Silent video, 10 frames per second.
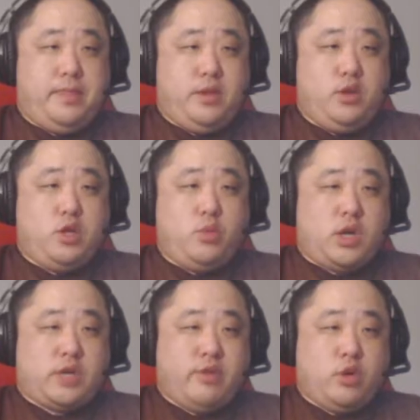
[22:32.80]
You could
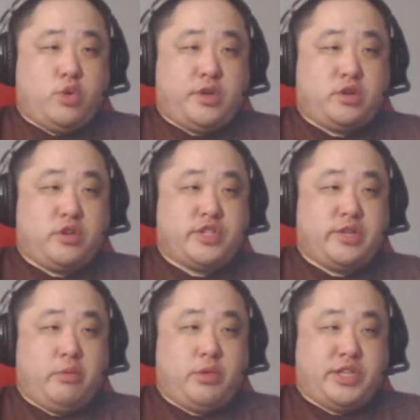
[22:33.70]
walk a little quicker
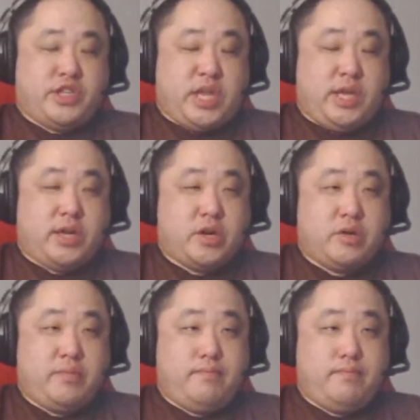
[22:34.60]
considering what's at stake here.